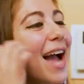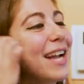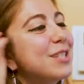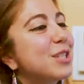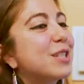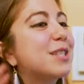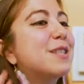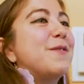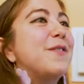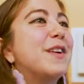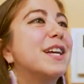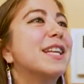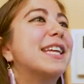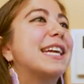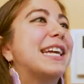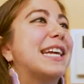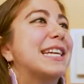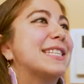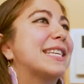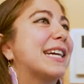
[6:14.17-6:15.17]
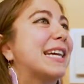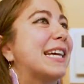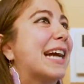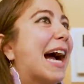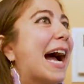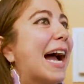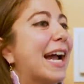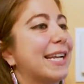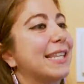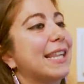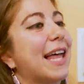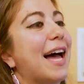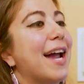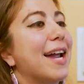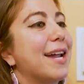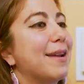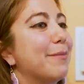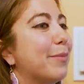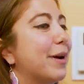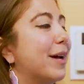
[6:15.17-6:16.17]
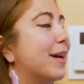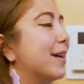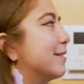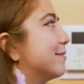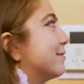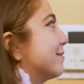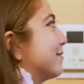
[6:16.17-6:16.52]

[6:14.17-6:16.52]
I just feel like it's a guideline, but